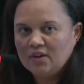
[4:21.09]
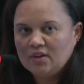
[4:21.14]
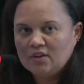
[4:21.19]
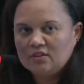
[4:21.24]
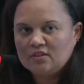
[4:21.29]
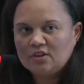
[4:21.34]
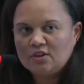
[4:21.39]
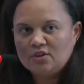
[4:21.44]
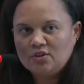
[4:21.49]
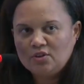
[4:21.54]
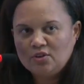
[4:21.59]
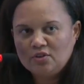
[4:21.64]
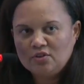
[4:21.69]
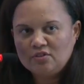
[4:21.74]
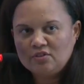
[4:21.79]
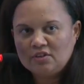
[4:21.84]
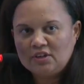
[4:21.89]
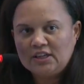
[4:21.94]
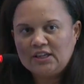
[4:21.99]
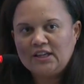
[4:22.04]
So
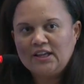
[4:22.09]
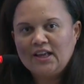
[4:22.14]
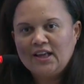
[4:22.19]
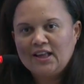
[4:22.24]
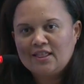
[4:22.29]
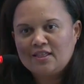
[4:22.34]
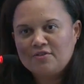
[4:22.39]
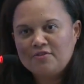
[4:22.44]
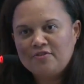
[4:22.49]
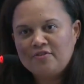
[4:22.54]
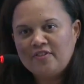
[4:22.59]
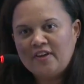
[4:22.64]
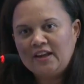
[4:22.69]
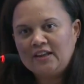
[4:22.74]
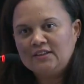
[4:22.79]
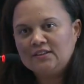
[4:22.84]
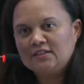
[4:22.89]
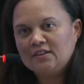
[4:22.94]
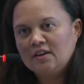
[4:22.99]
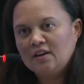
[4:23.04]
usually the
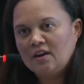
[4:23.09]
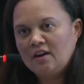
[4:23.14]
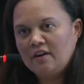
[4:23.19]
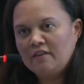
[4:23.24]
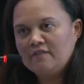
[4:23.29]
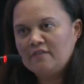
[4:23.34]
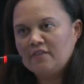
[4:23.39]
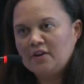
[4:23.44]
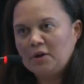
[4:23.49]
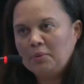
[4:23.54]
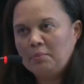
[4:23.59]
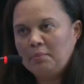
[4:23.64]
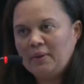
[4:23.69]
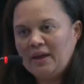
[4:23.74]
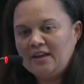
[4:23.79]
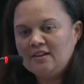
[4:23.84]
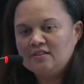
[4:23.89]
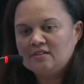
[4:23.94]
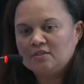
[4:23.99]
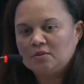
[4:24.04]
fate of a
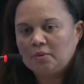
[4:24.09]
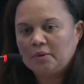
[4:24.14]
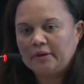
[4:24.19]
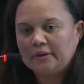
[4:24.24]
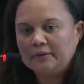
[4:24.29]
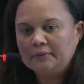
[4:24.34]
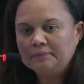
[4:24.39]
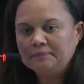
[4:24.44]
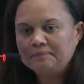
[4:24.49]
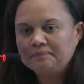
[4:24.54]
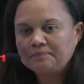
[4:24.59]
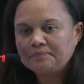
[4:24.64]
base oil